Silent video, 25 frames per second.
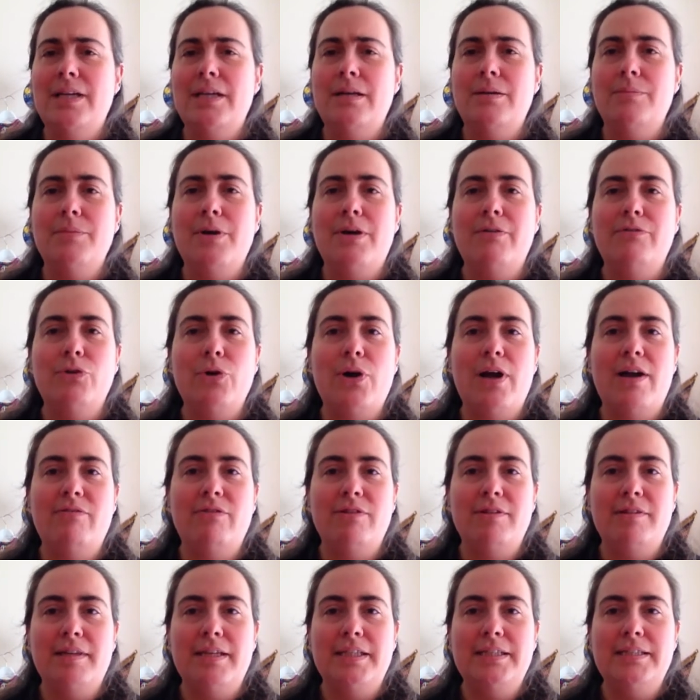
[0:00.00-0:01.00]
I've got
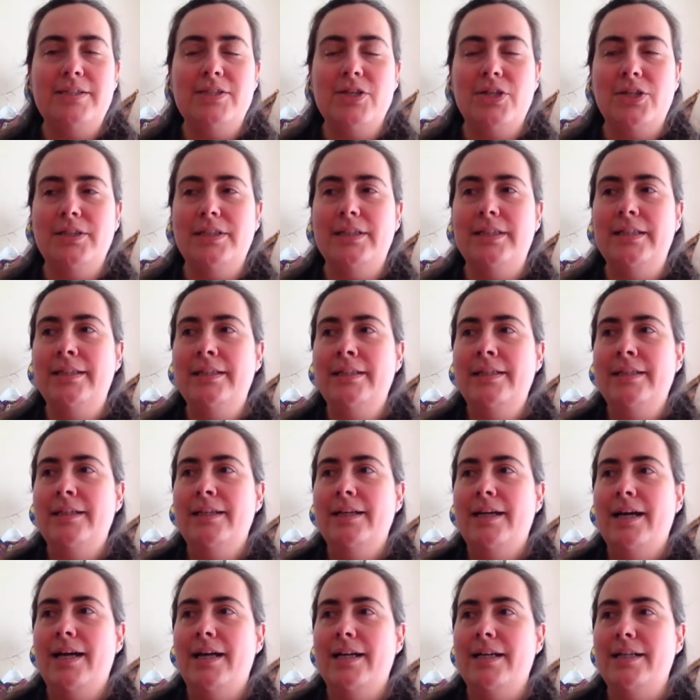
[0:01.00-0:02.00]
everything done,
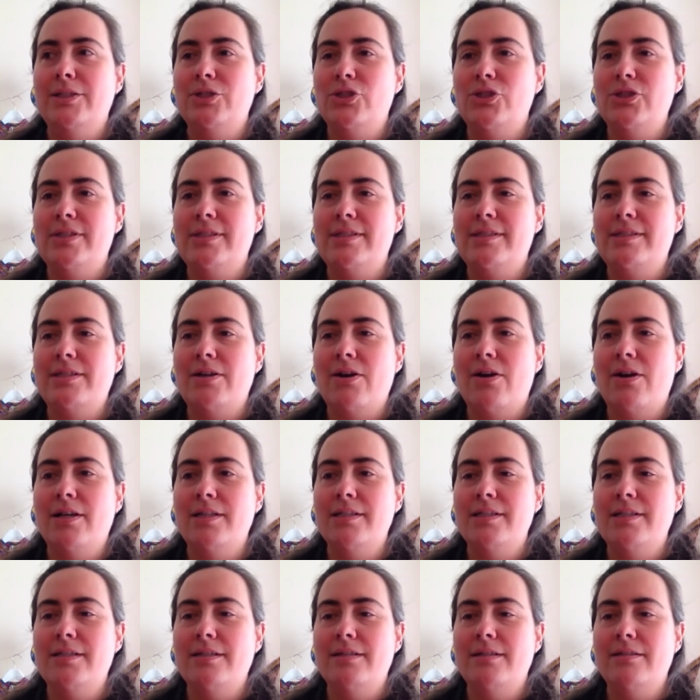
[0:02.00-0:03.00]
just
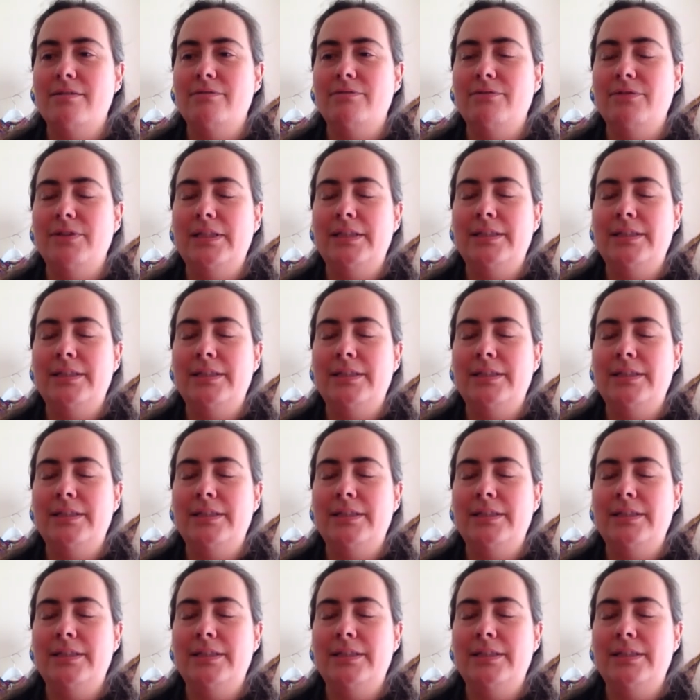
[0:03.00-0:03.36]
kind of,